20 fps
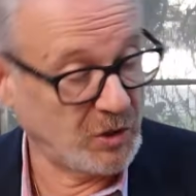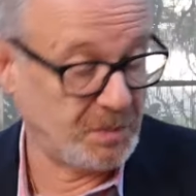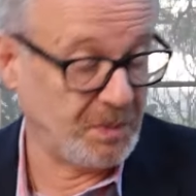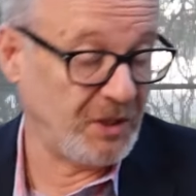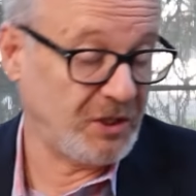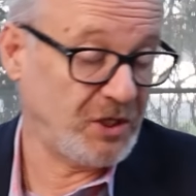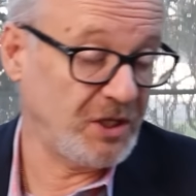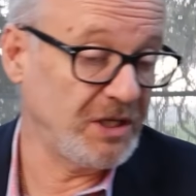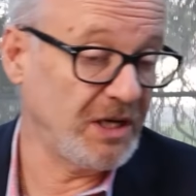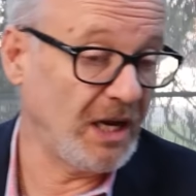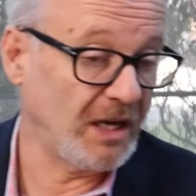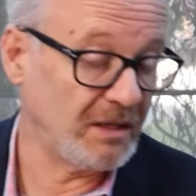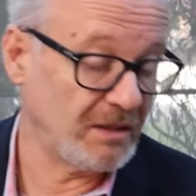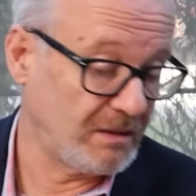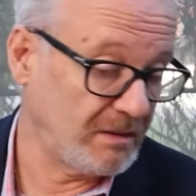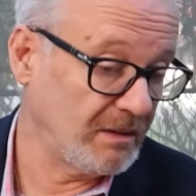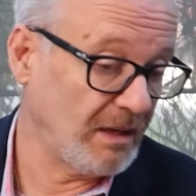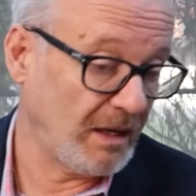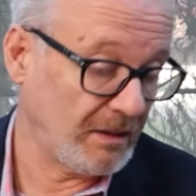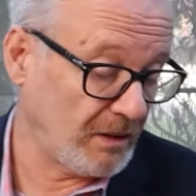Especially
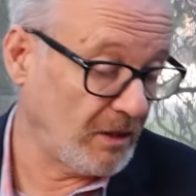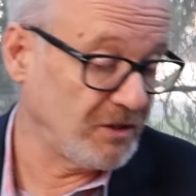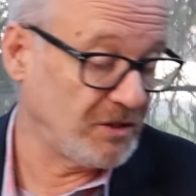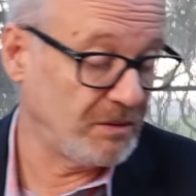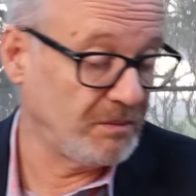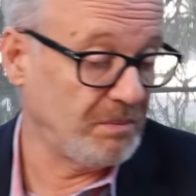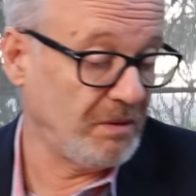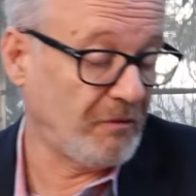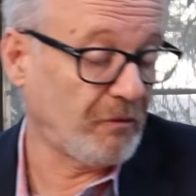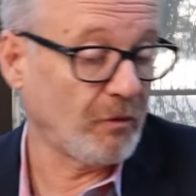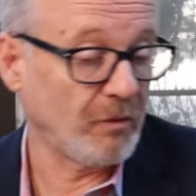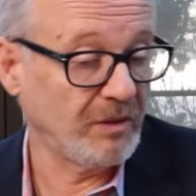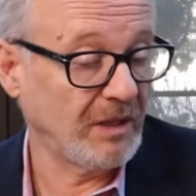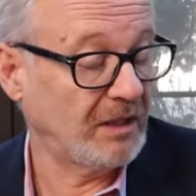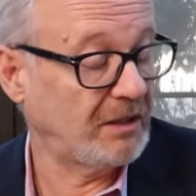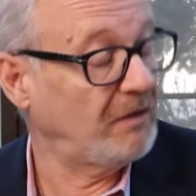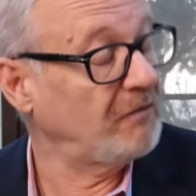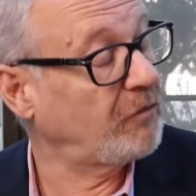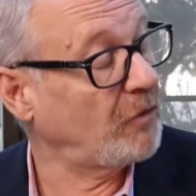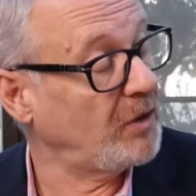not, not before
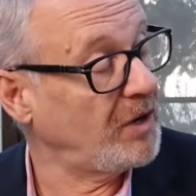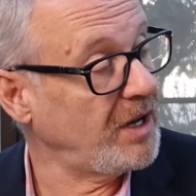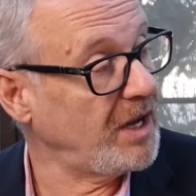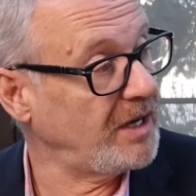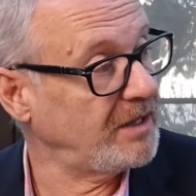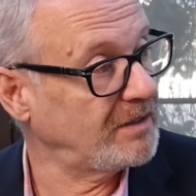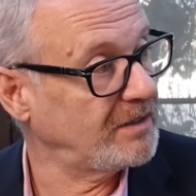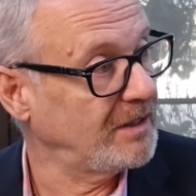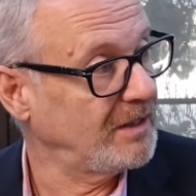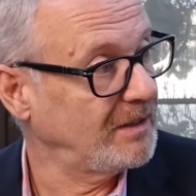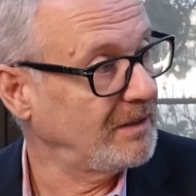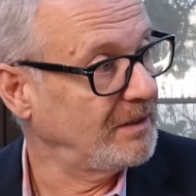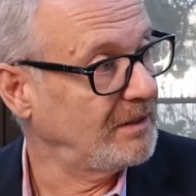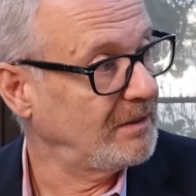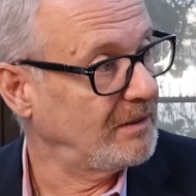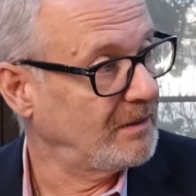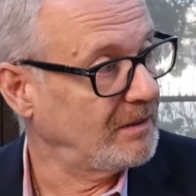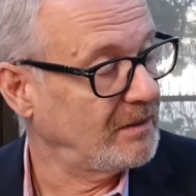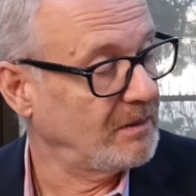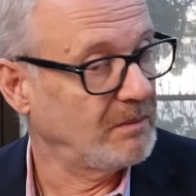nineteen forty-eight. Yes,
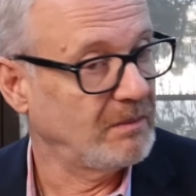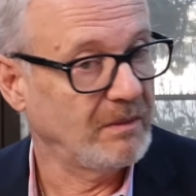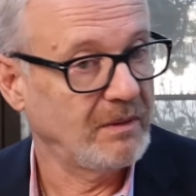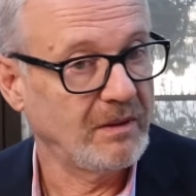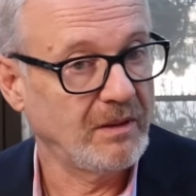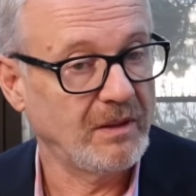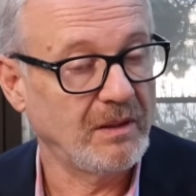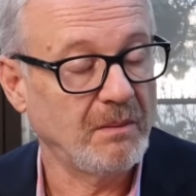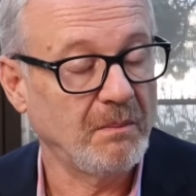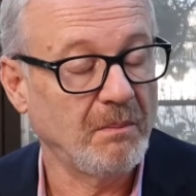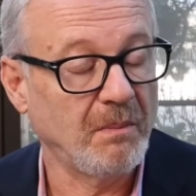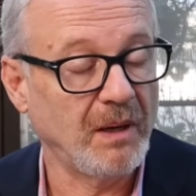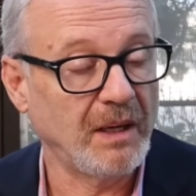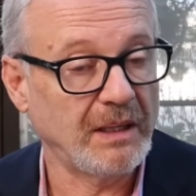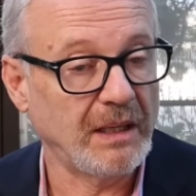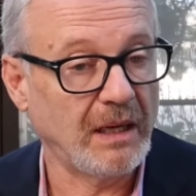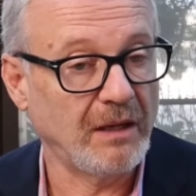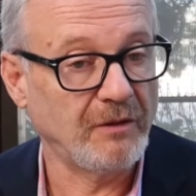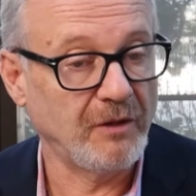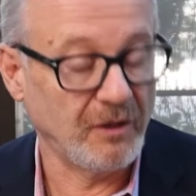especially not.
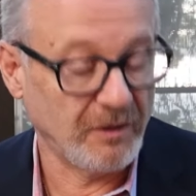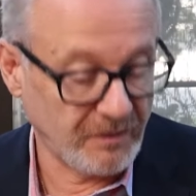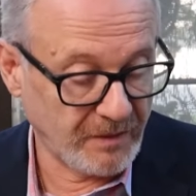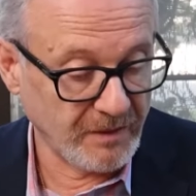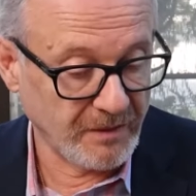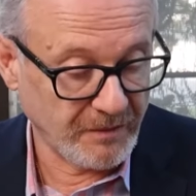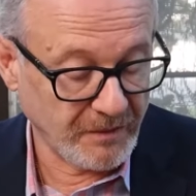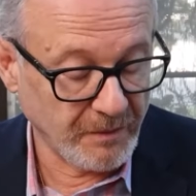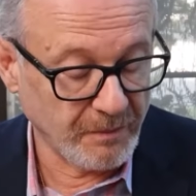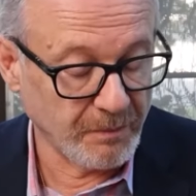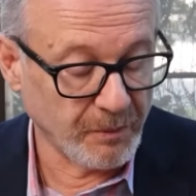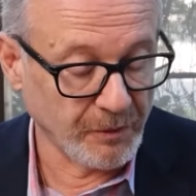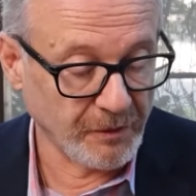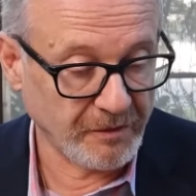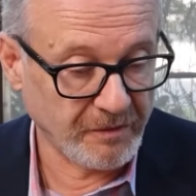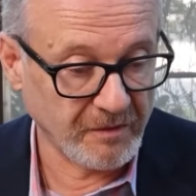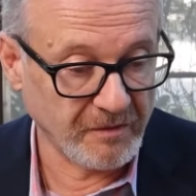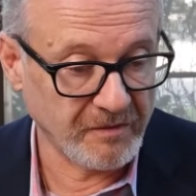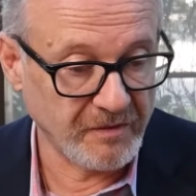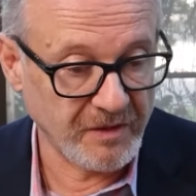But uh, the, the, the
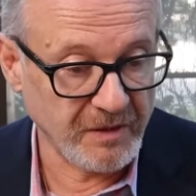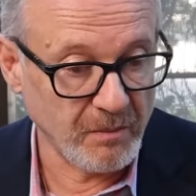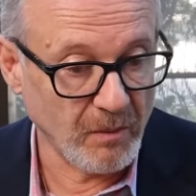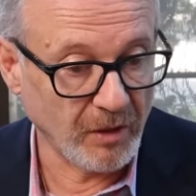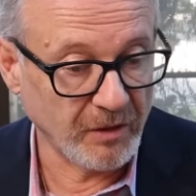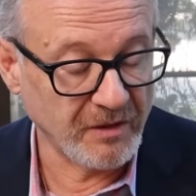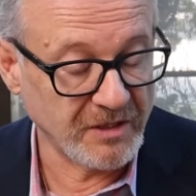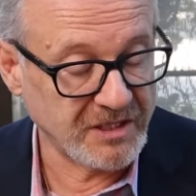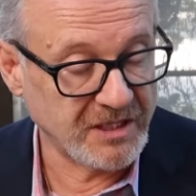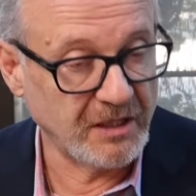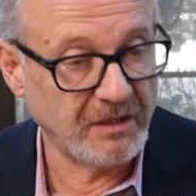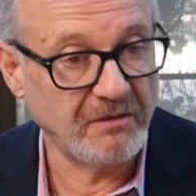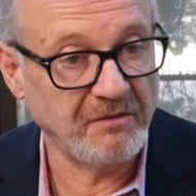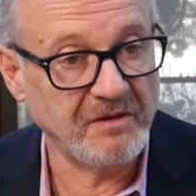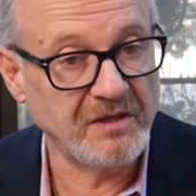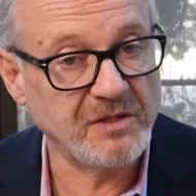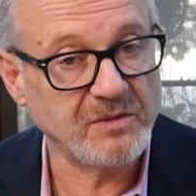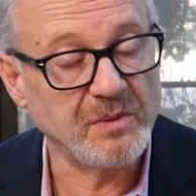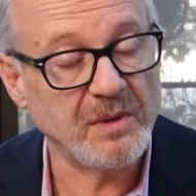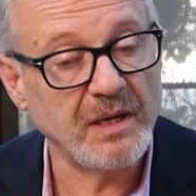birth of the modern state of
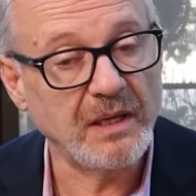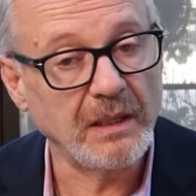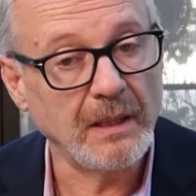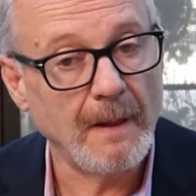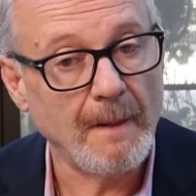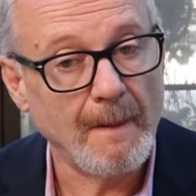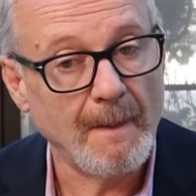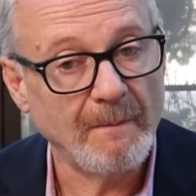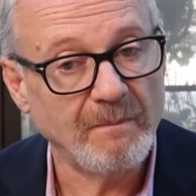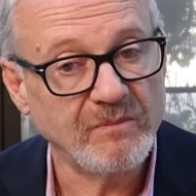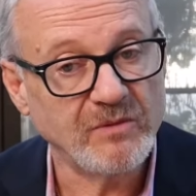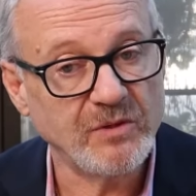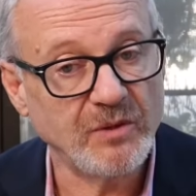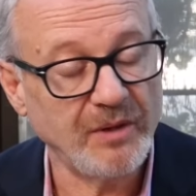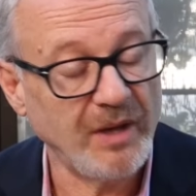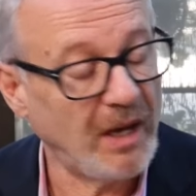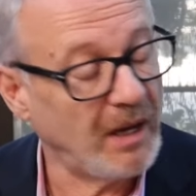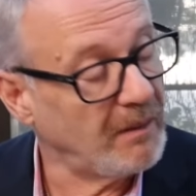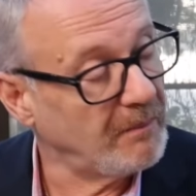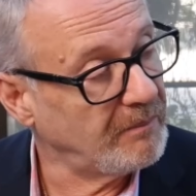Israel. So
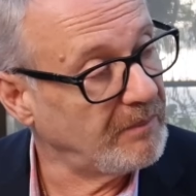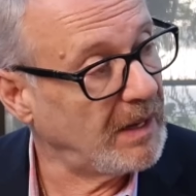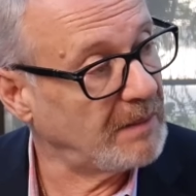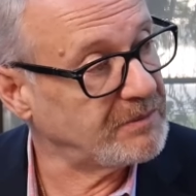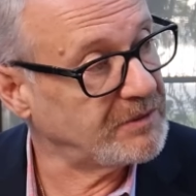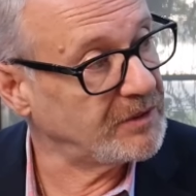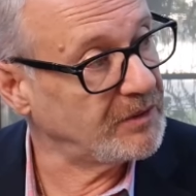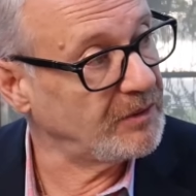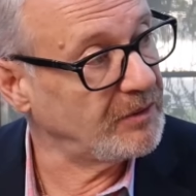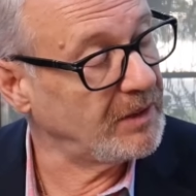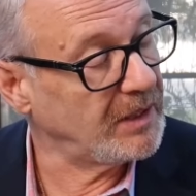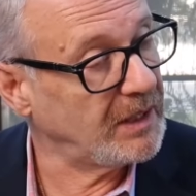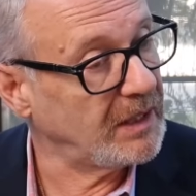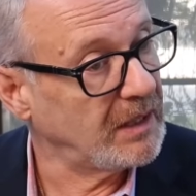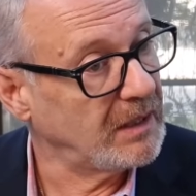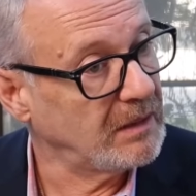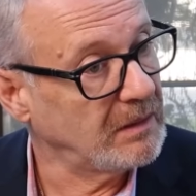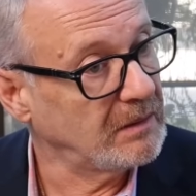yeah, absolutely.